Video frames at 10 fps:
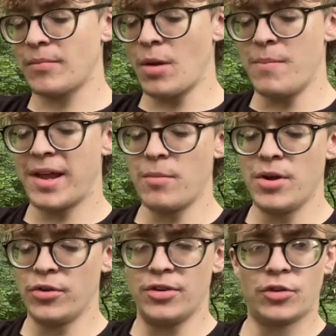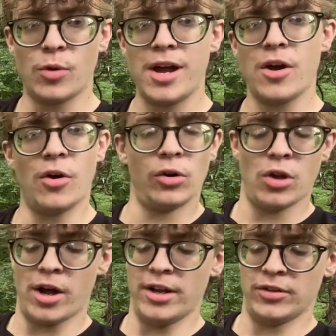making meals this way
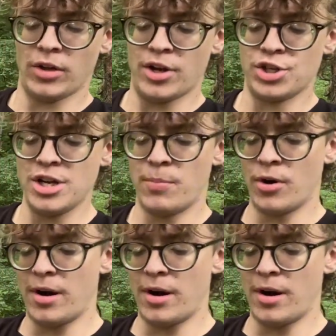is a lot cheaper